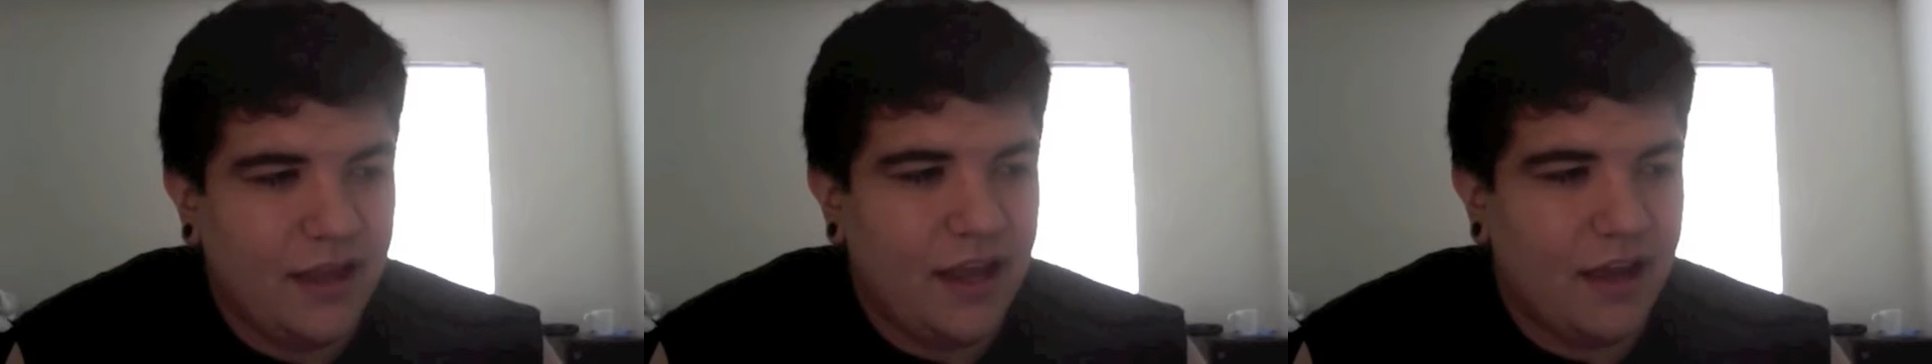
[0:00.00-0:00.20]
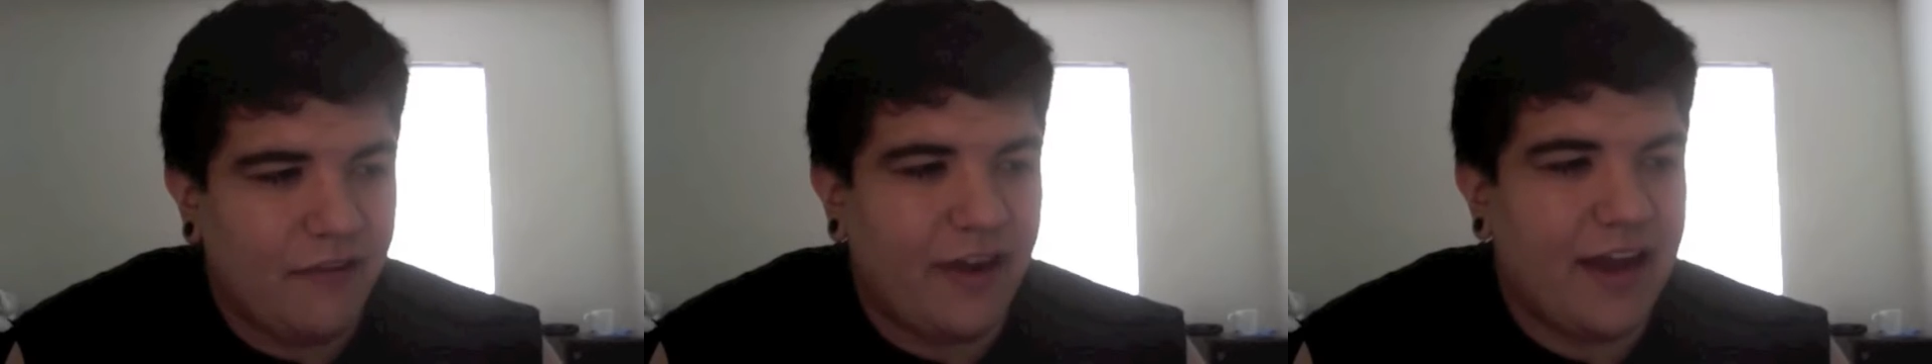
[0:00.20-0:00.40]

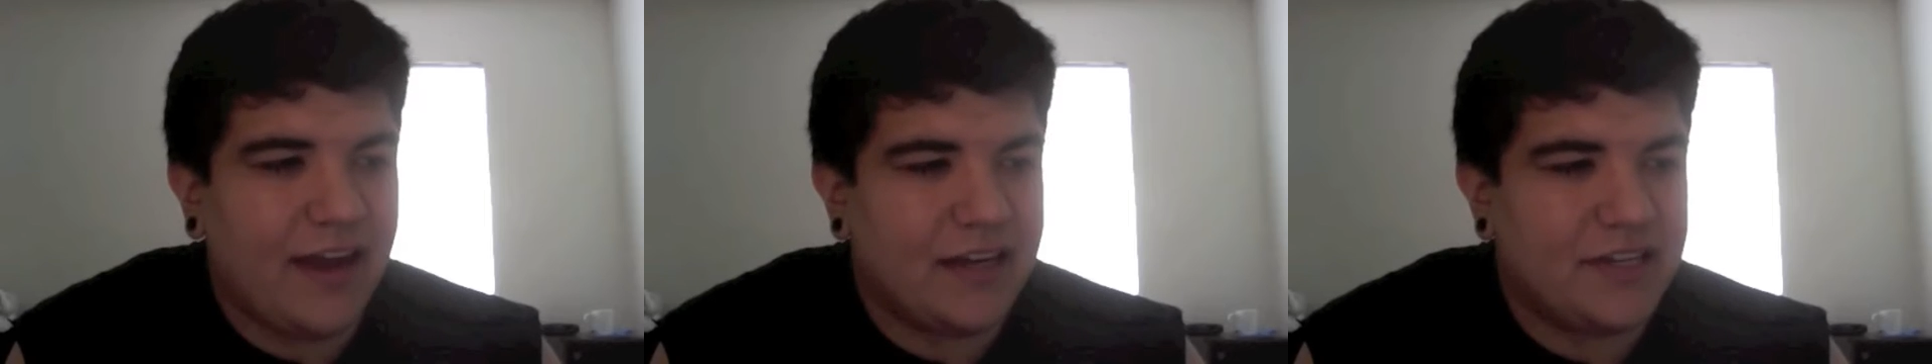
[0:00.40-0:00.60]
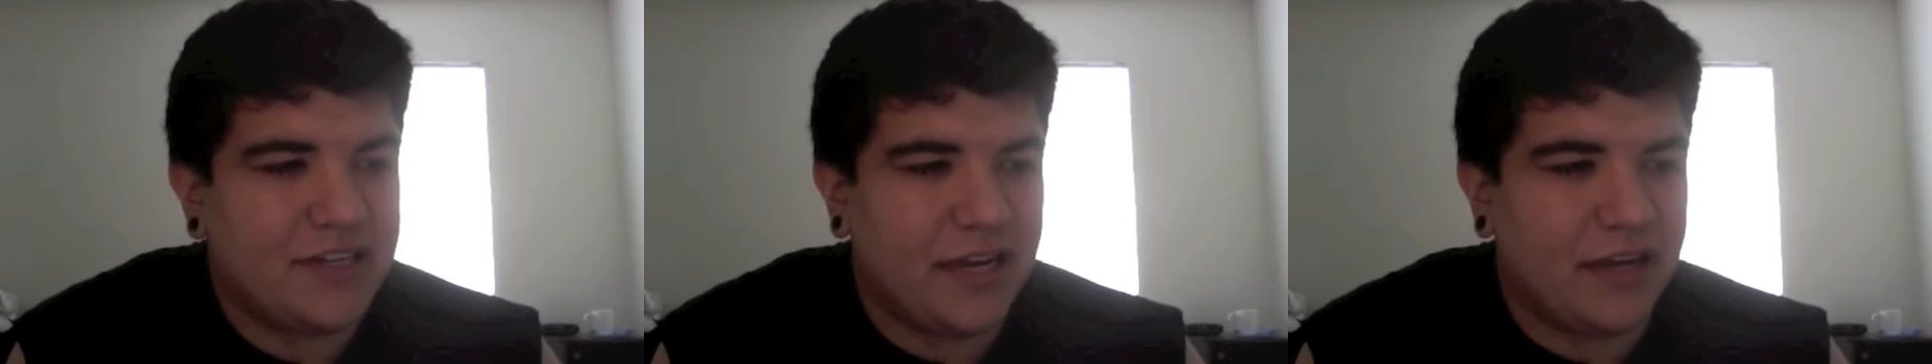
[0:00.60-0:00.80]
if I
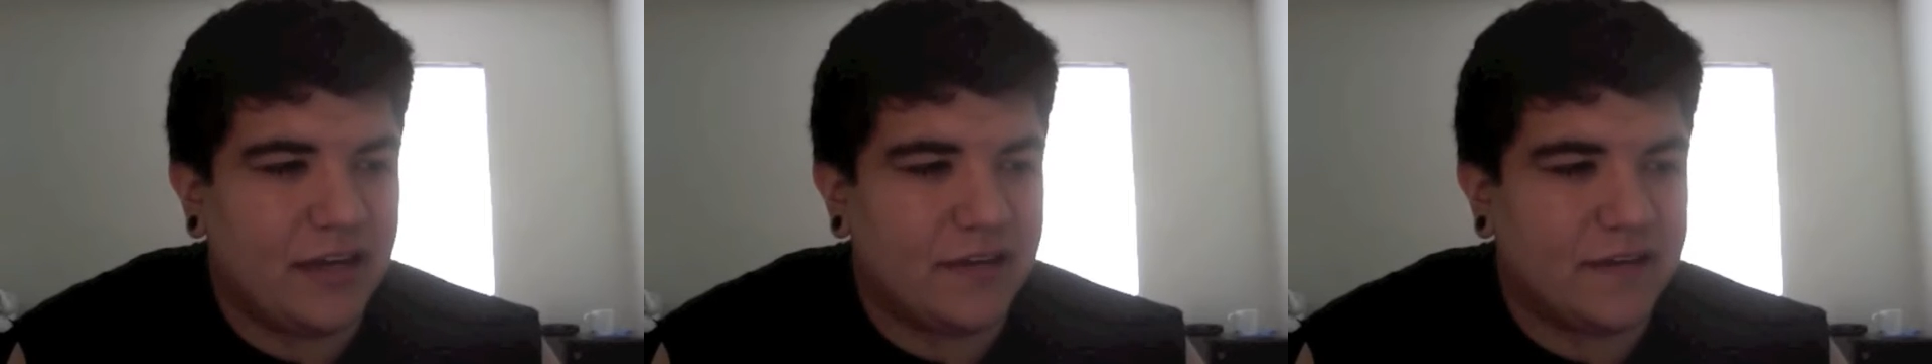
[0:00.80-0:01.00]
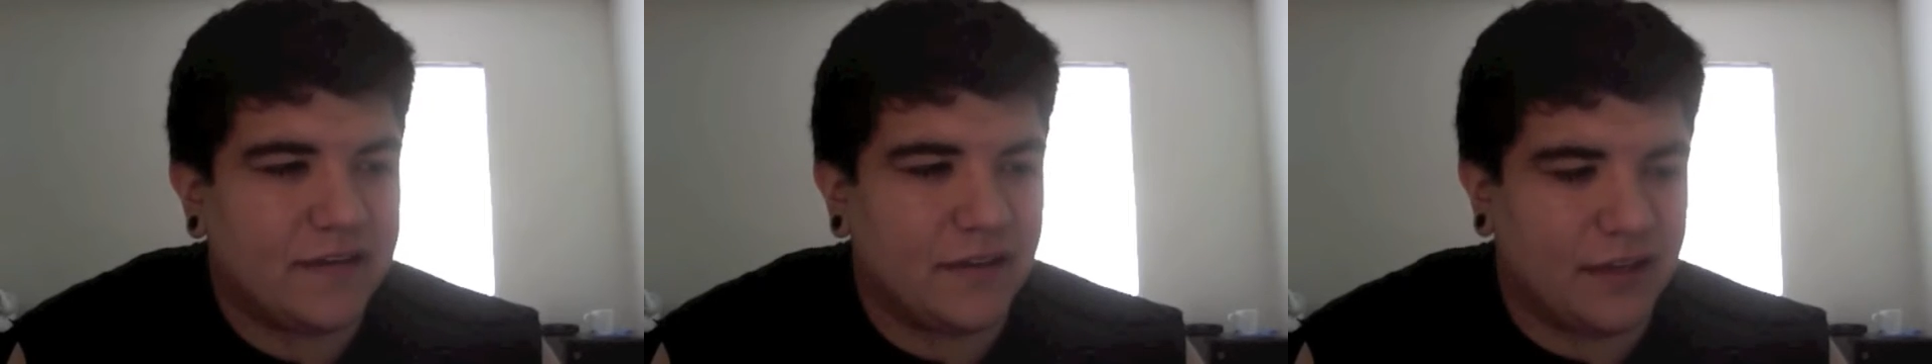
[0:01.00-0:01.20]
had a
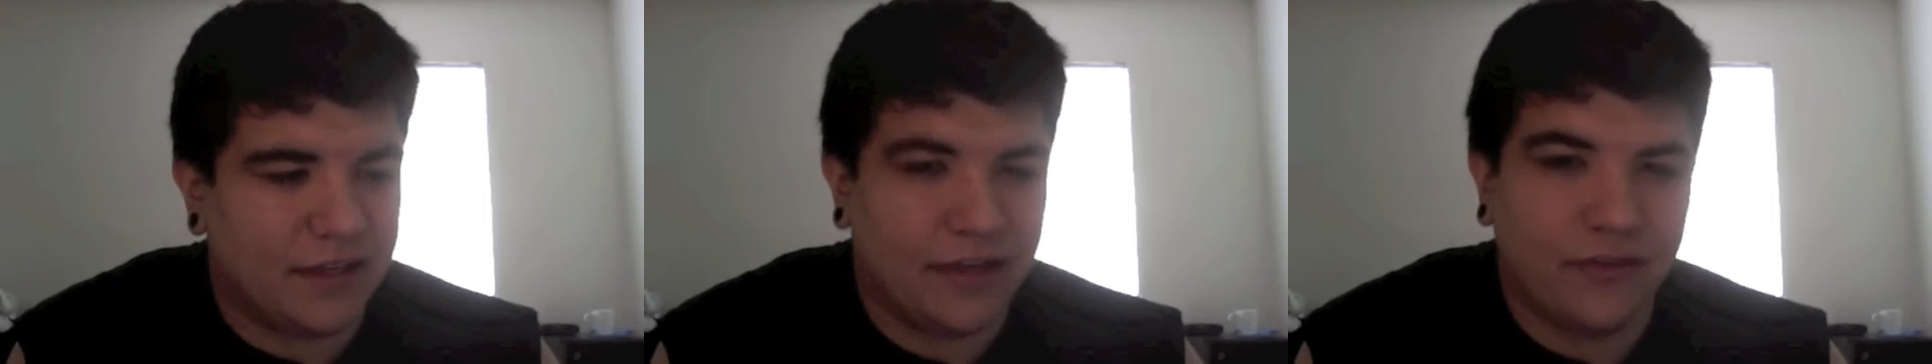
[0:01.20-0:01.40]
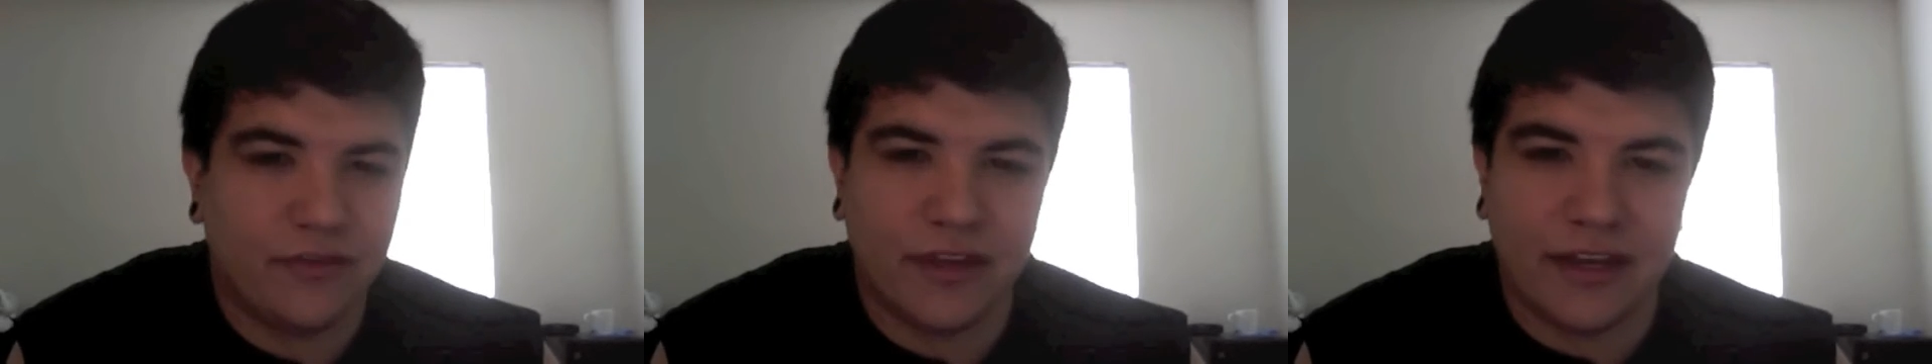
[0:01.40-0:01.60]
chance,
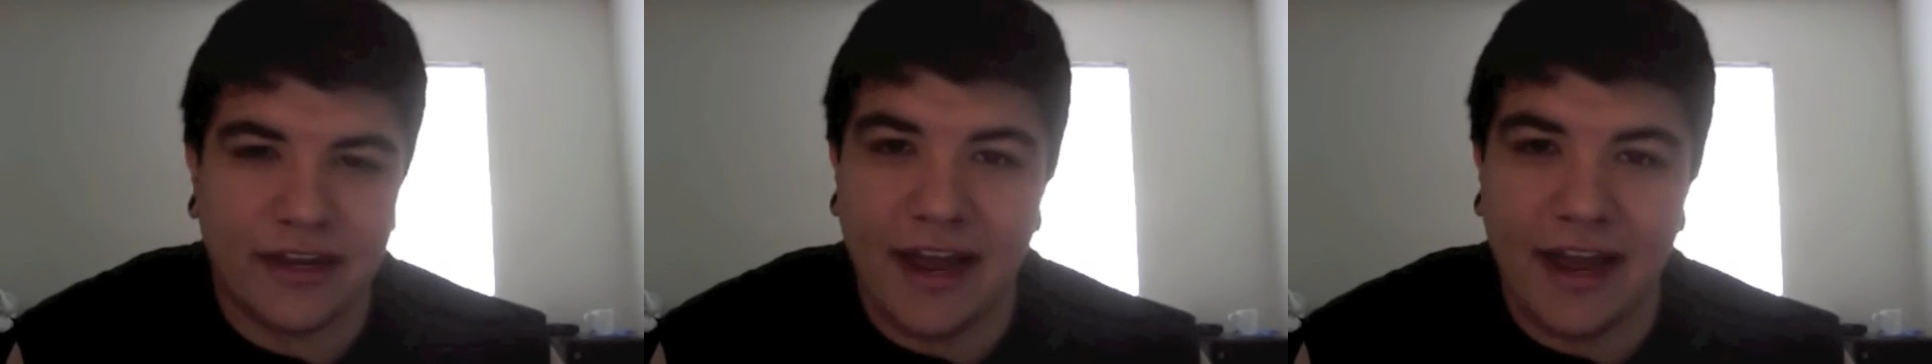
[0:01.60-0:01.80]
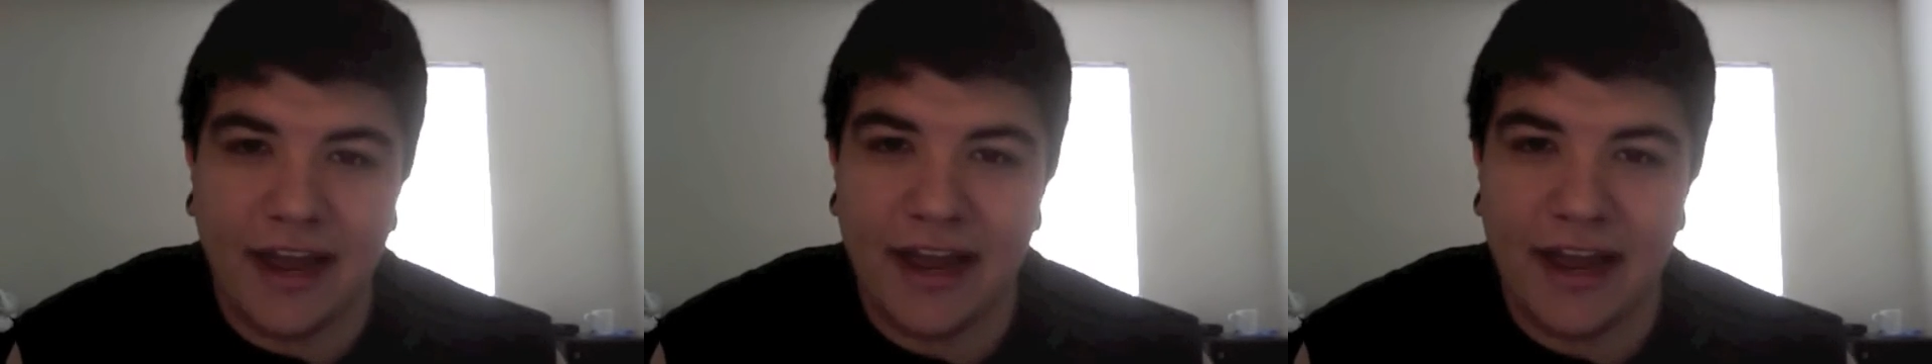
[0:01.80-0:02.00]
like if like
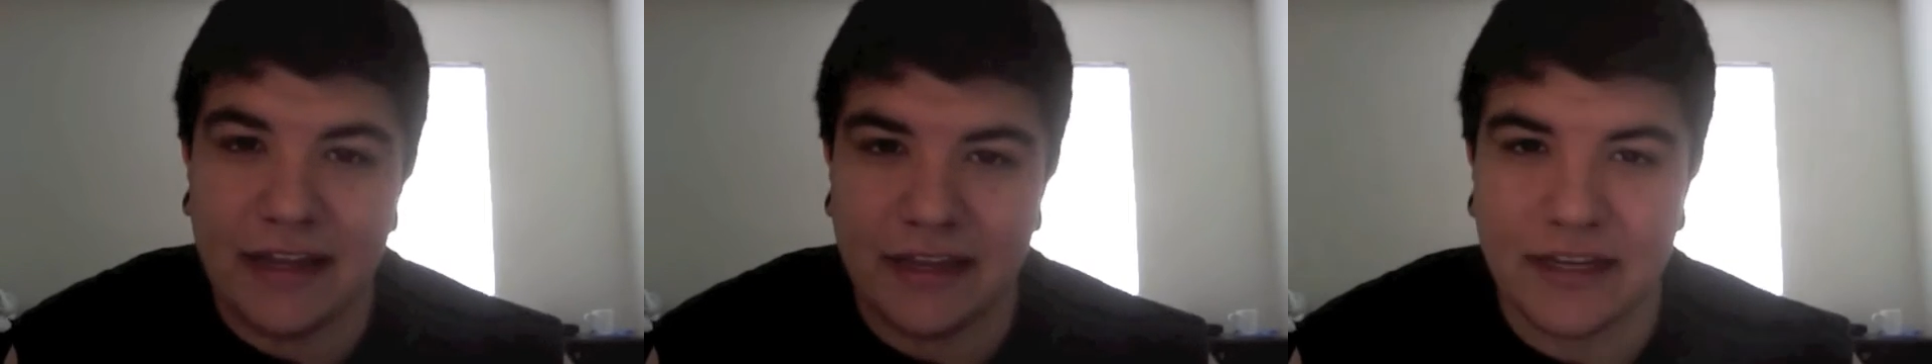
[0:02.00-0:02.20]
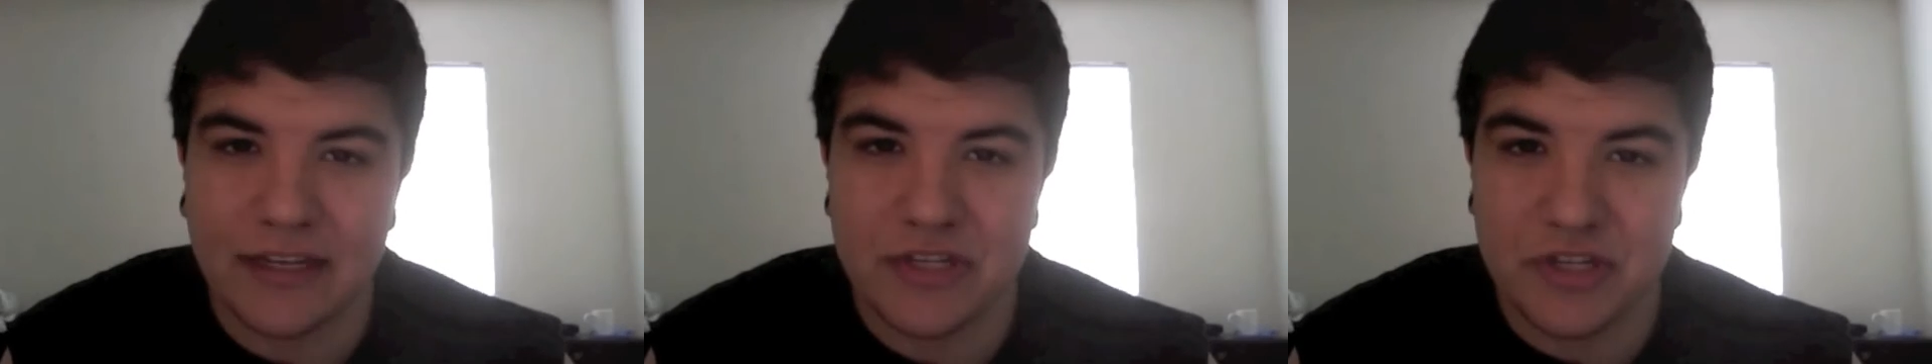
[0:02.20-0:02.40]
I had
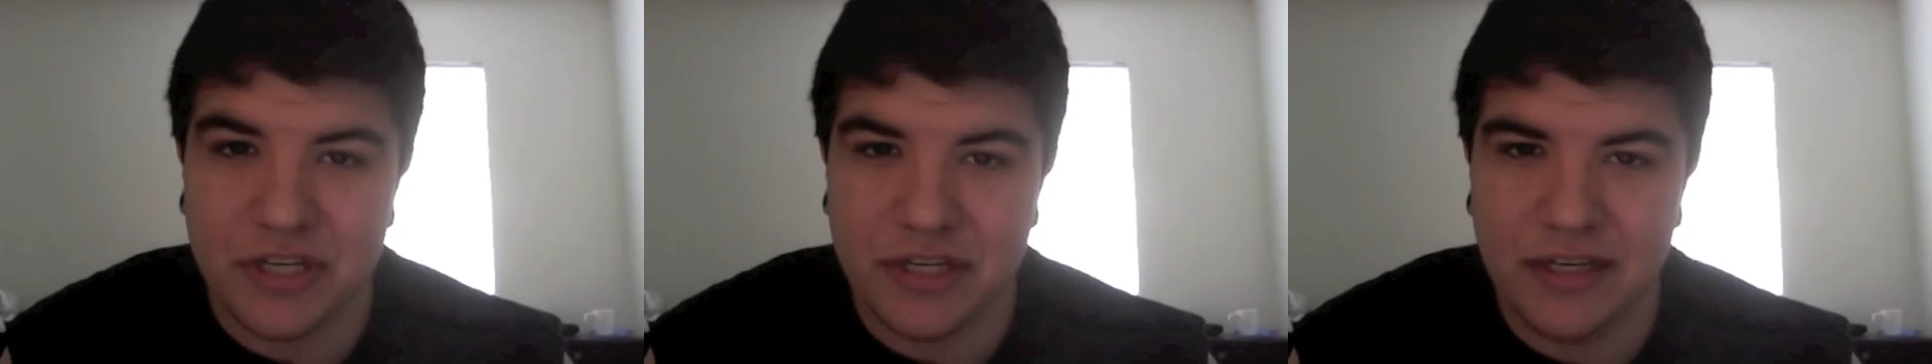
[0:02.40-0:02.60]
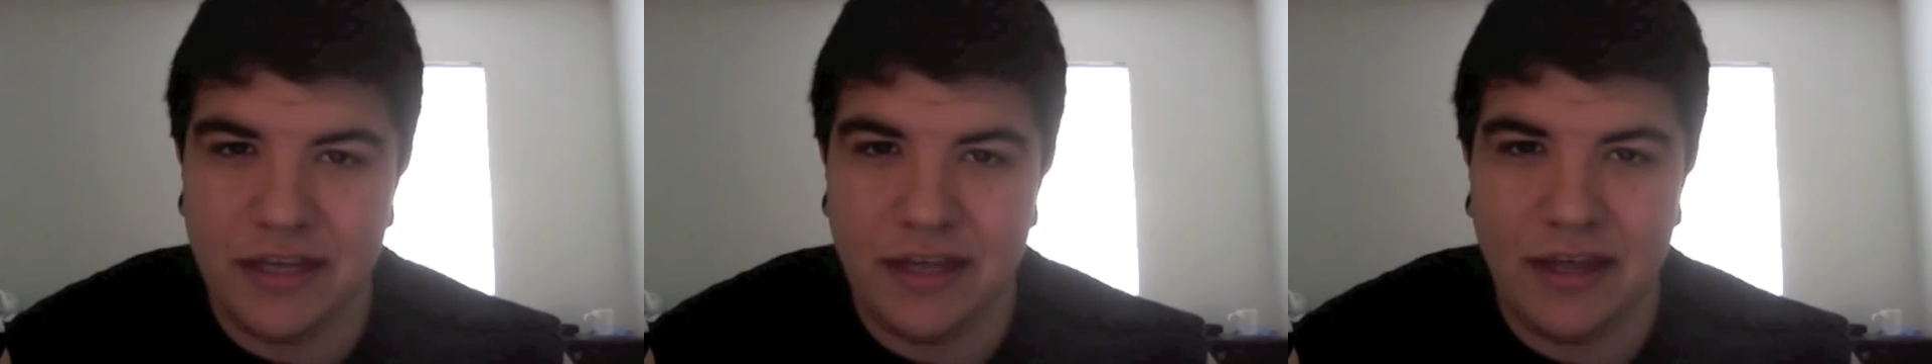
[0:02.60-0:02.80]
like a
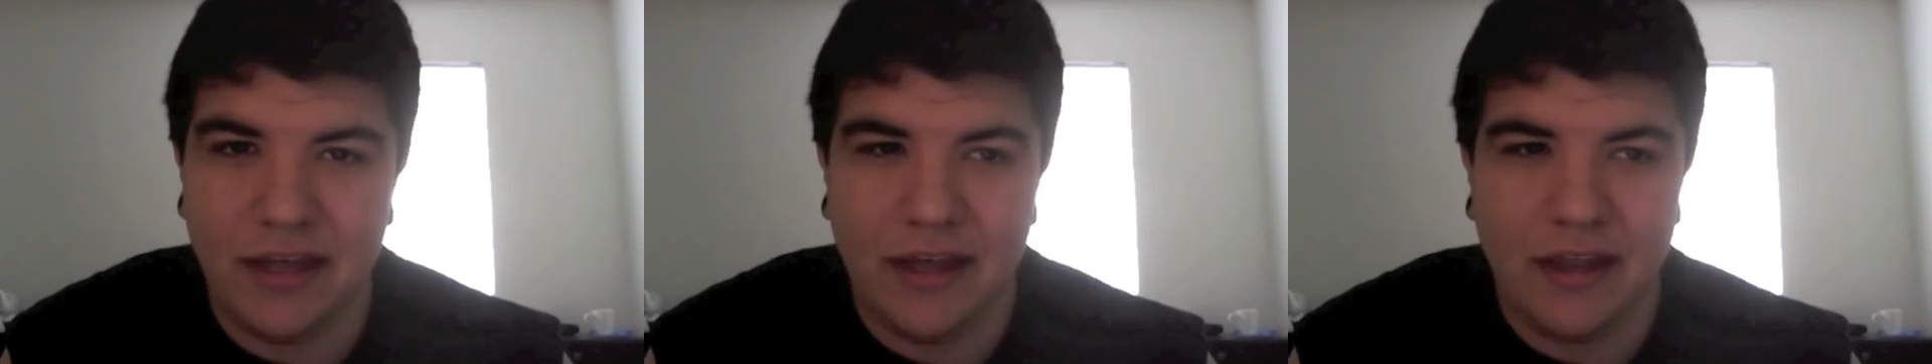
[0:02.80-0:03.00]
genie